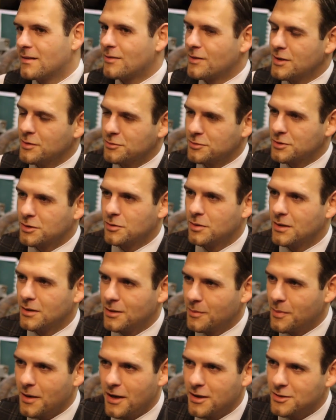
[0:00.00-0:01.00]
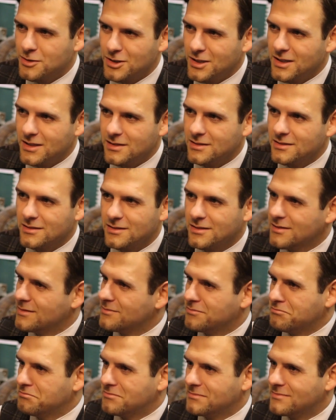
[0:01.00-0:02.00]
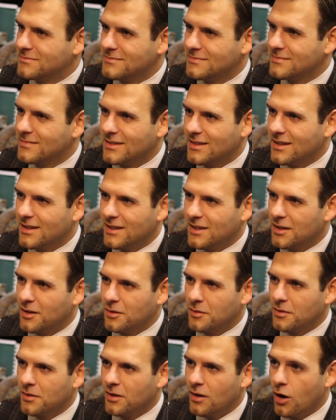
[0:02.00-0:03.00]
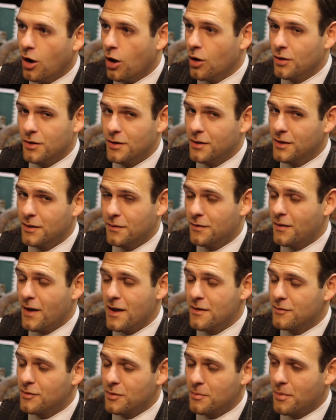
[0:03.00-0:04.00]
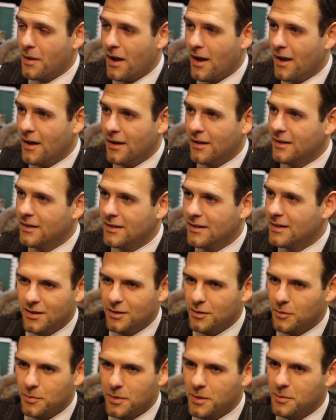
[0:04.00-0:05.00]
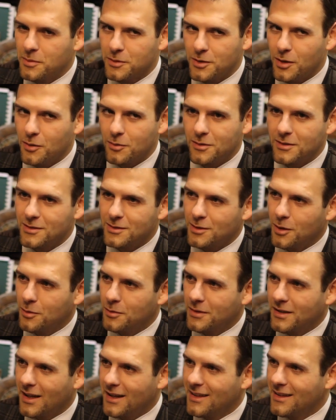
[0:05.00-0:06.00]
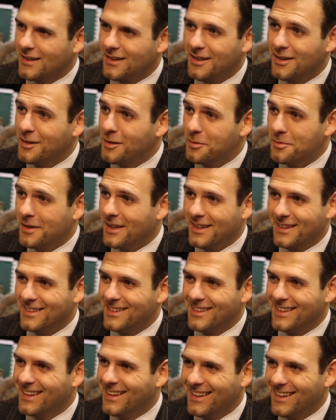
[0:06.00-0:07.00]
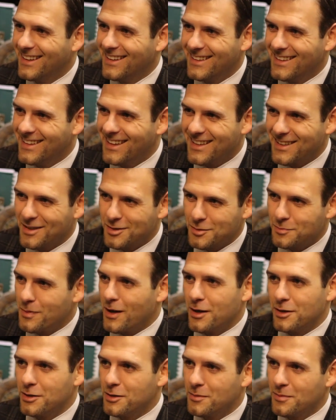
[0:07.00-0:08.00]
300 quid on a pair of jeans, you know, or they're your favourite pair, people don't get it, you know what I mean? Yeah, they just buy a new